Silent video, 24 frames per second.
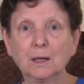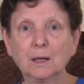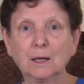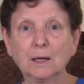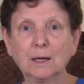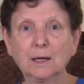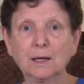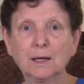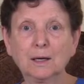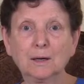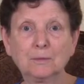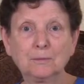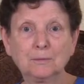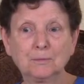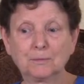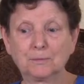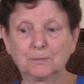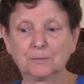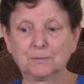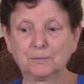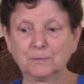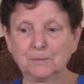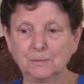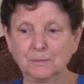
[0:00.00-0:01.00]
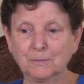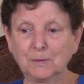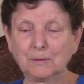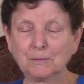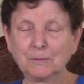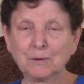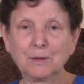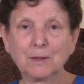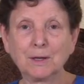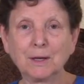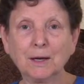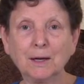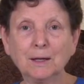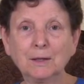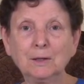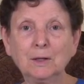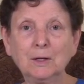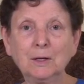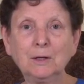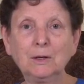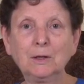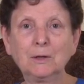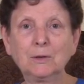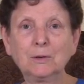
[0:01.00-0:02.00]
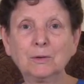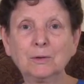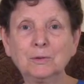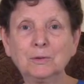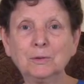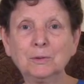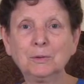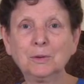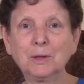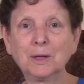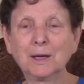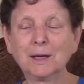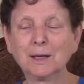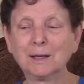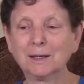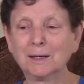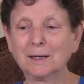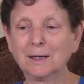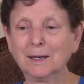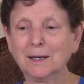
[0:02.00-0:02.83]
I have everything I need here to do that.